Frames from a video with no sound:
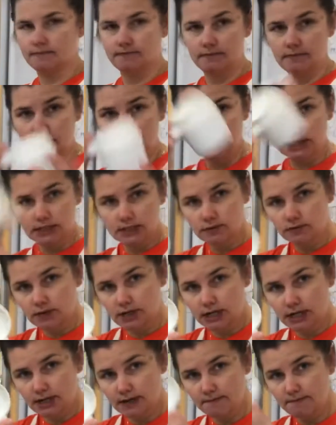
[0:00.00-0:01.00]
these
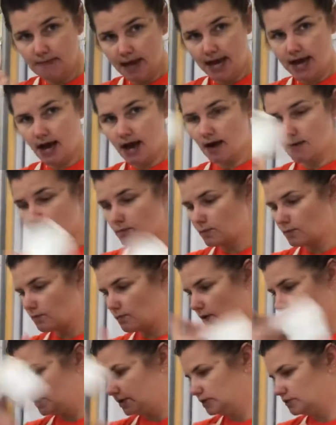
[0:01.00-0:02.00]
3 make up
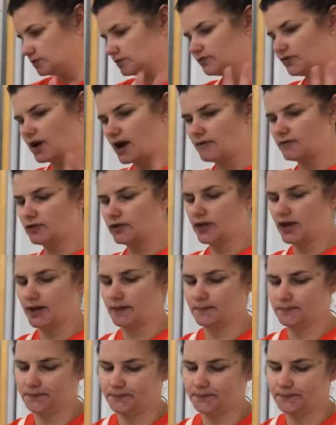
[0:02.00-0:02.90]
what we use for everything.